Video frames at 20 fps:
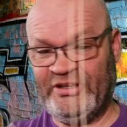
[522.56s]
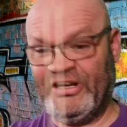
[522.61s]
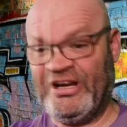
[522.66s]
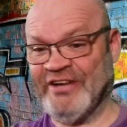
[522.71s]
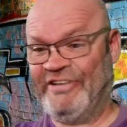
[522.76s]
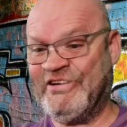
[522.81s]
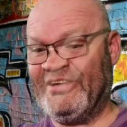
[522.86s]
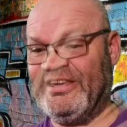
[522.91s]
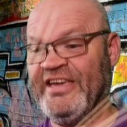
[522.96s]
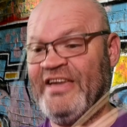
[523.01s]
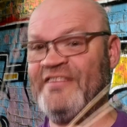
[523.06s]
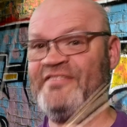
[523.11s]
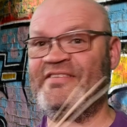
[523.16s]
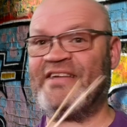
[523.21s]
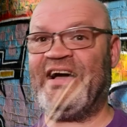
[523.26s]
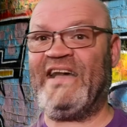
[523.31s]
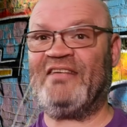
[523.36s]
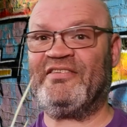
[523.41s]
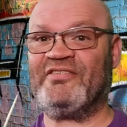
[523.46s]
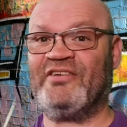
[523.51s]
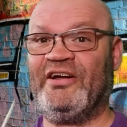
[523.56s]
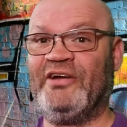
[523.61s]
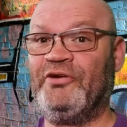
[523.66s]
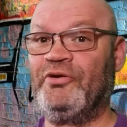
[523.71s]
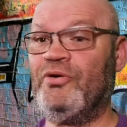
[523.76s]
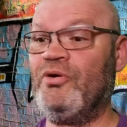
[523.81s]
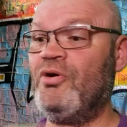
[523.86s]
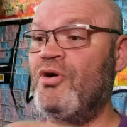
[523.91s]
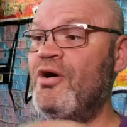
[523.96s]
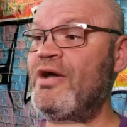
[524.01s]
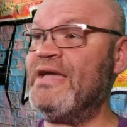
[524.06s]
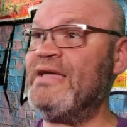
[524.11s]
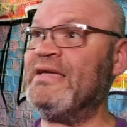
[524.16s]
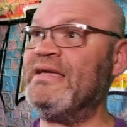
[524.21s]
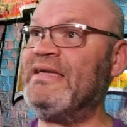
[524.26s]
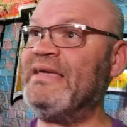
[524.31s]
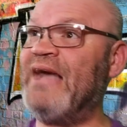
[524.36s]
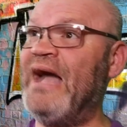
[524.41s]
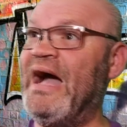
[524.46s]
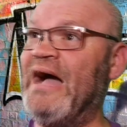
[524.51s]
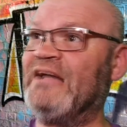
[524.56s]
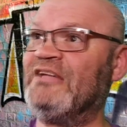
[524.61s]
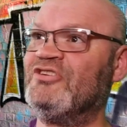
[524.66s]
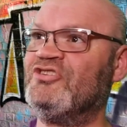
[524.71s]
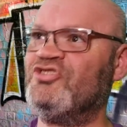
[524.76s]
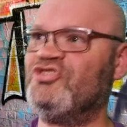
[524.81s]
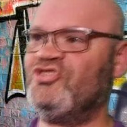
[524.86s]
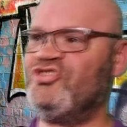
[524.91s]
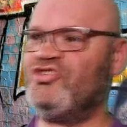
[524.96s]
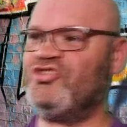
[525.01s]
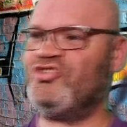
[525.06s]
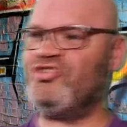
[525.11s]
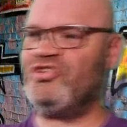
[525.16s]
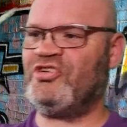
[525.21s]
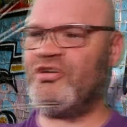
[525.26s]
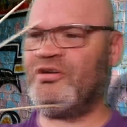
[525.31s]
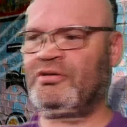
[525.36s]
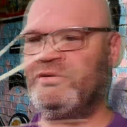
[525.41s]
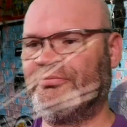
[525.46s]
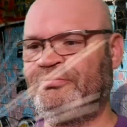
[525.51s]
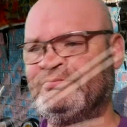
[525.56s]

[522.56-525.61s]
Go to kids outside, oi, catch!